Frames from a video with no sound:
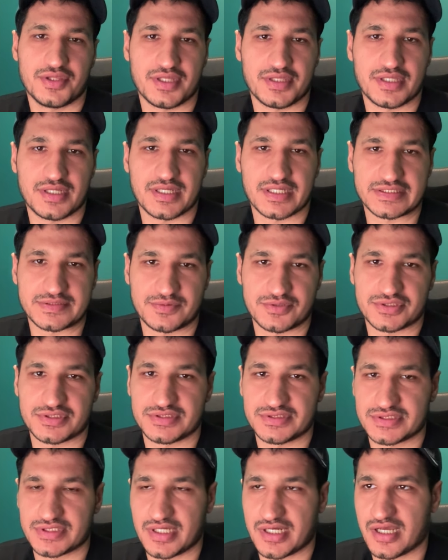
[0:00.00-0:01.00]
then the next
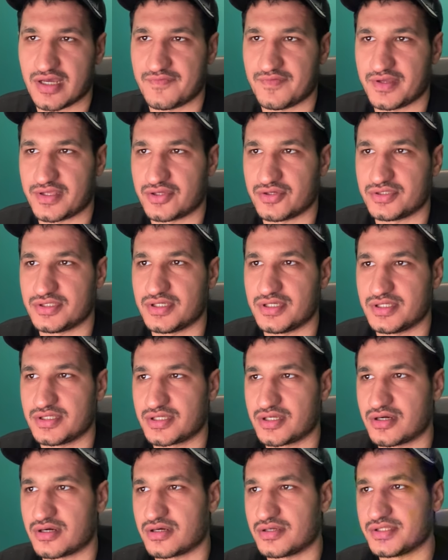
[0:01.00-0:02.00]
person is going to have a good
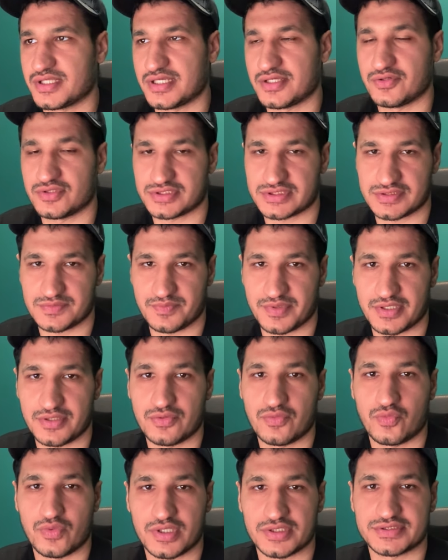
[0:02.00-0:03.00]
car that's
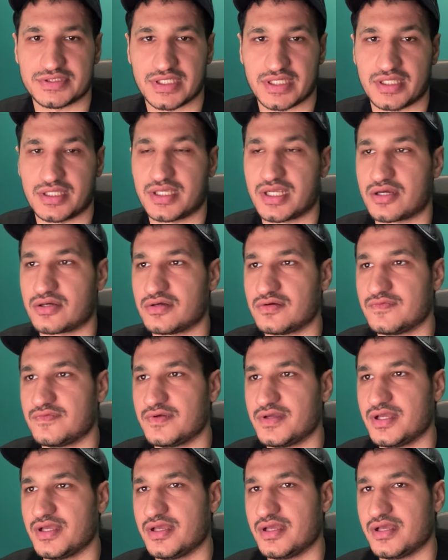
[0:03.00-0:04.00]
been well taken care of.